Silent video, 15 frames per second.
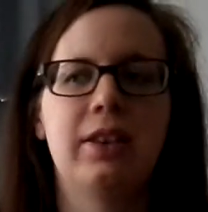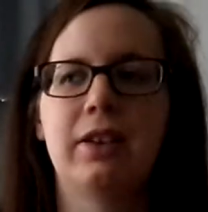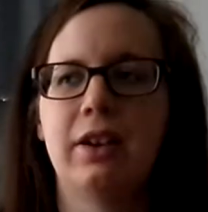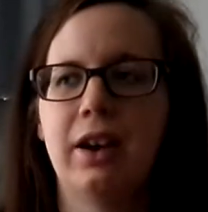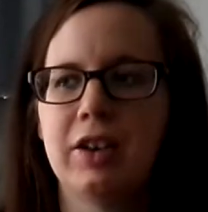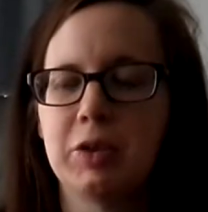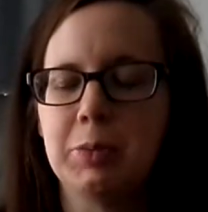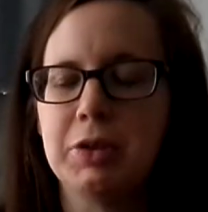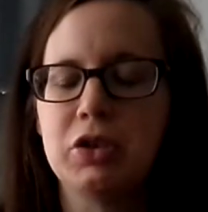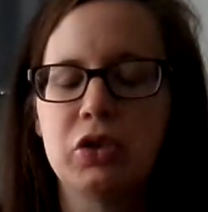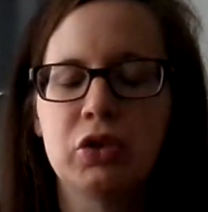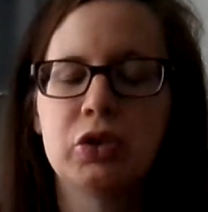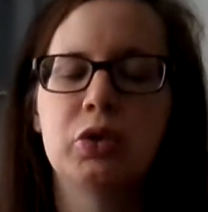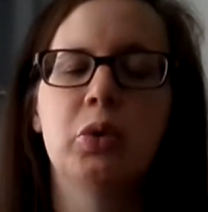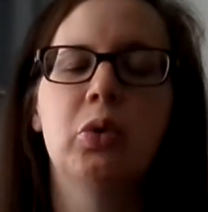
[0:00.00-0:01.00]
There has been
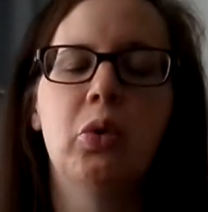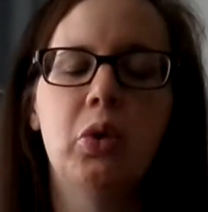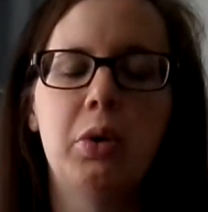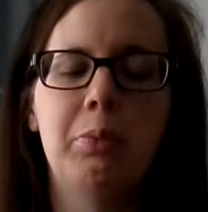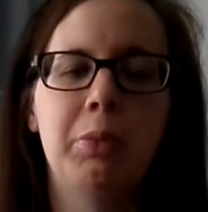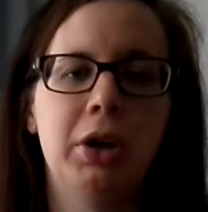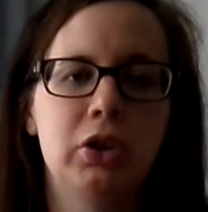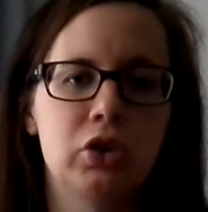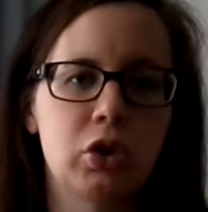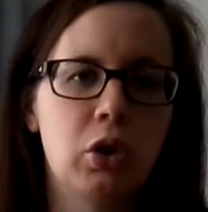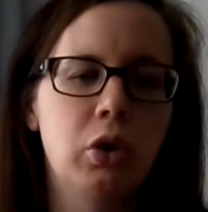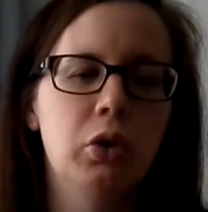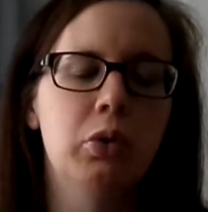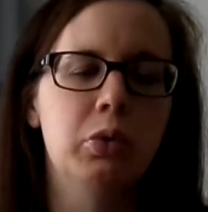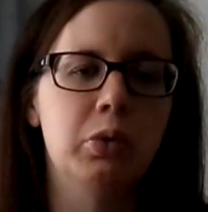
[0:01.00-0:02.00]
so much
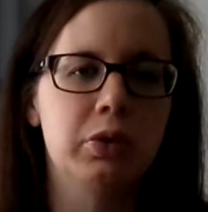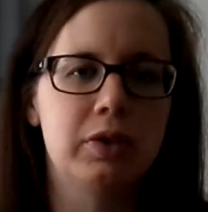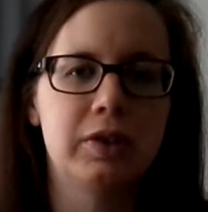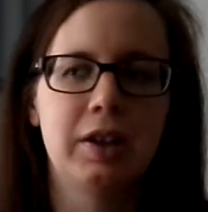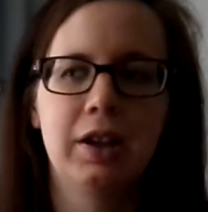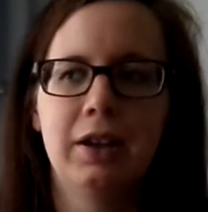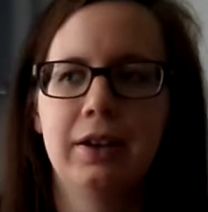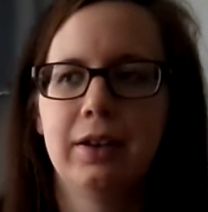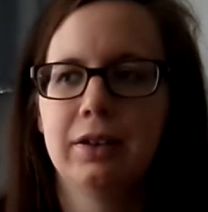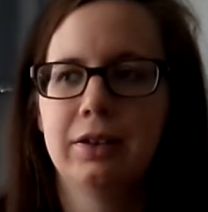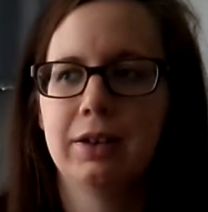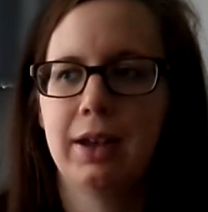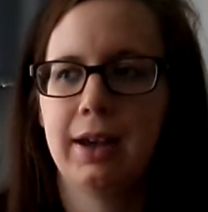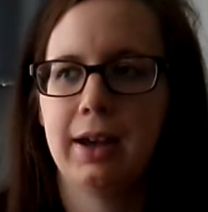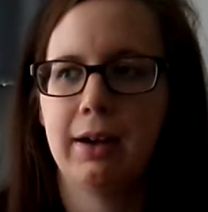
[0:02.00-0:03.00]
clothes
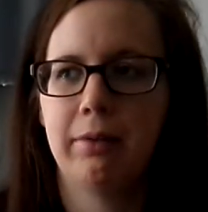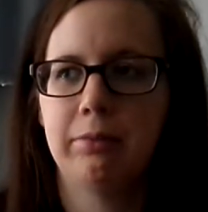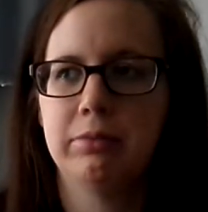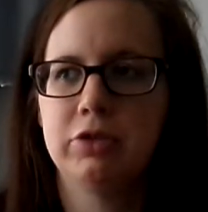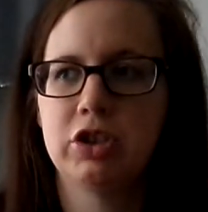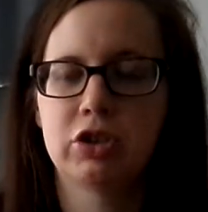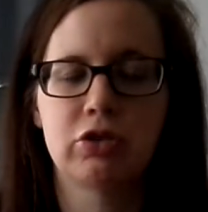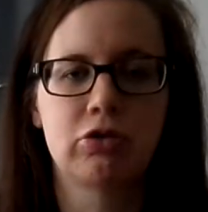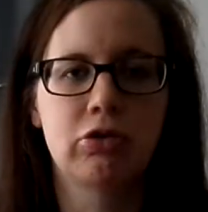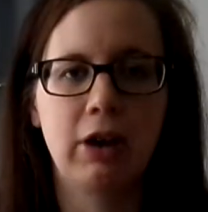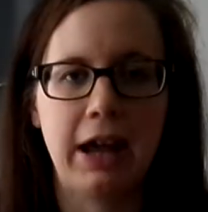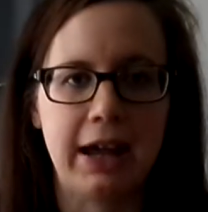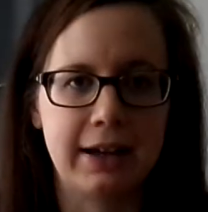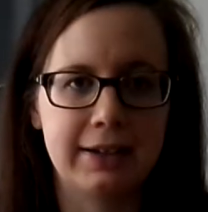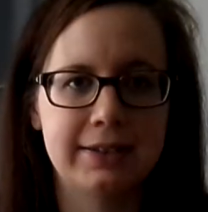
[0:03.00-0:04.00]
um, just
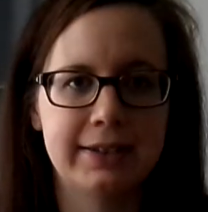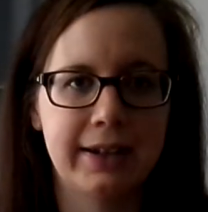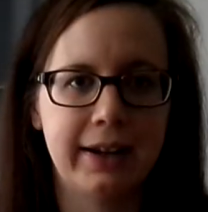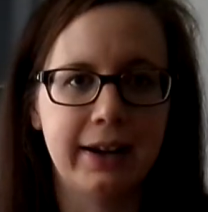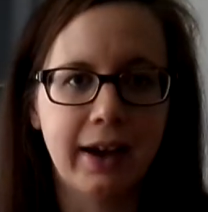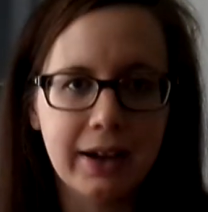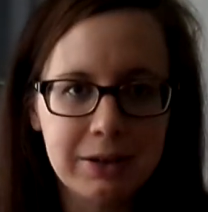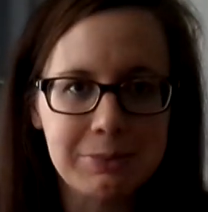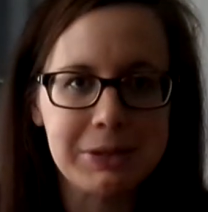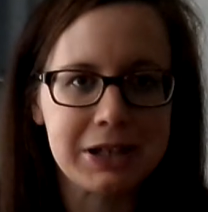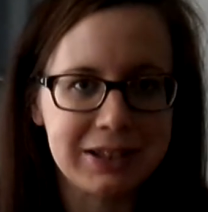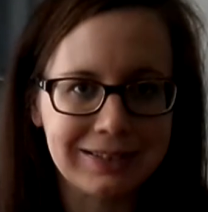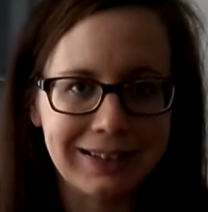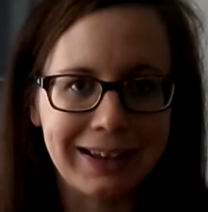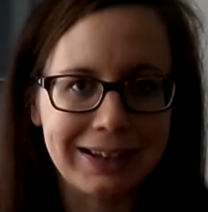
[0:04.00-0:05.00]
wrecked and I
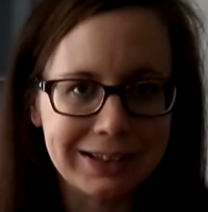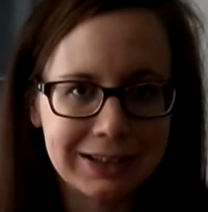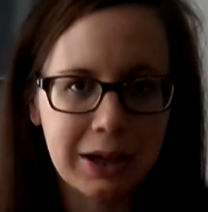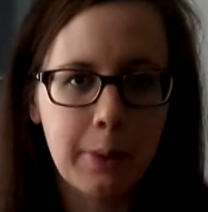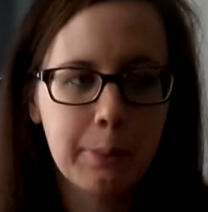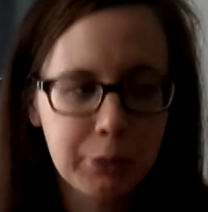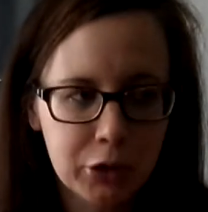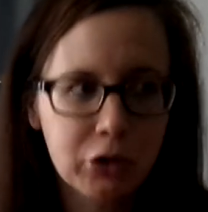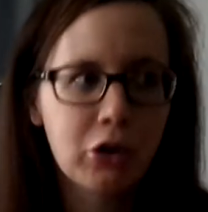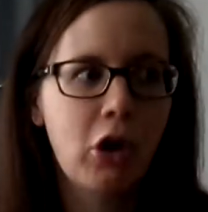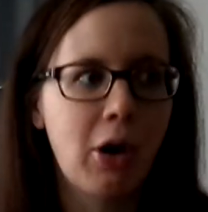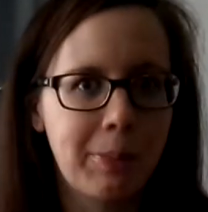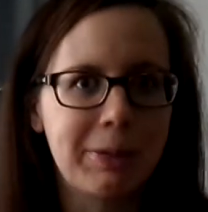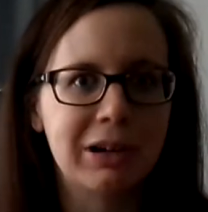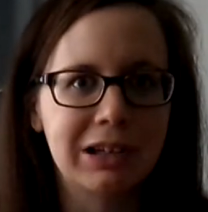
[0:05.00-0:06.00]
mean like
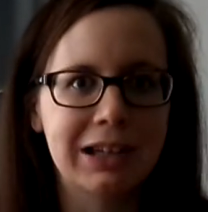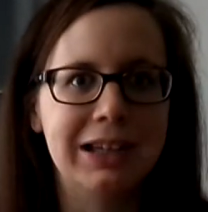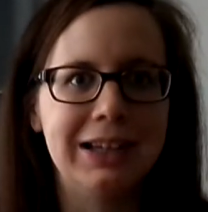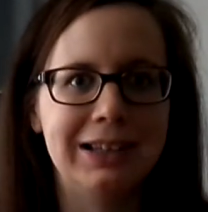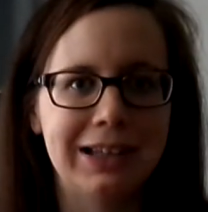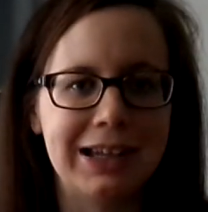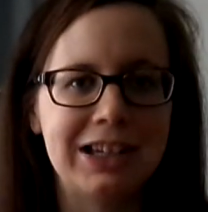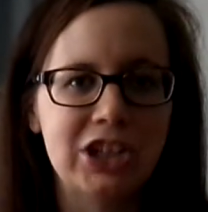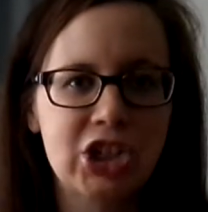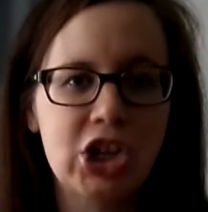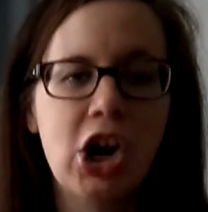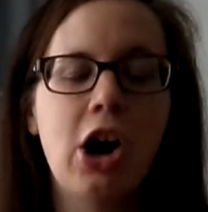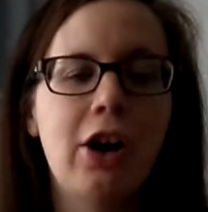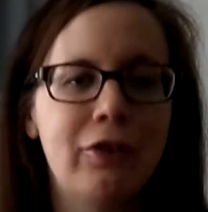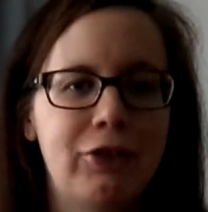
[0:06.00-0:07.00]
properly like
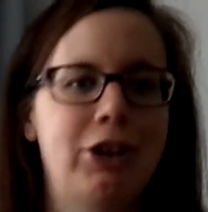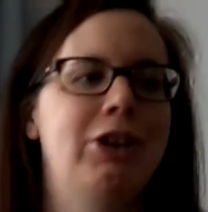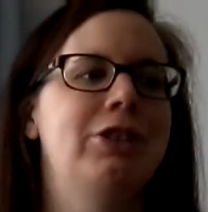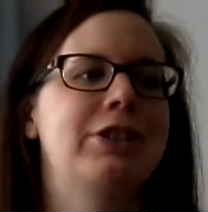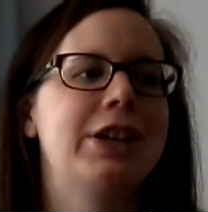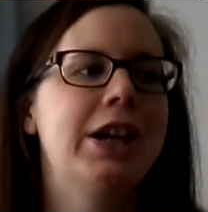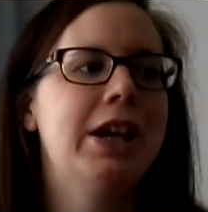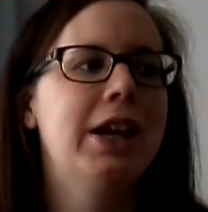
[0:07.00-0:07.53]
covered.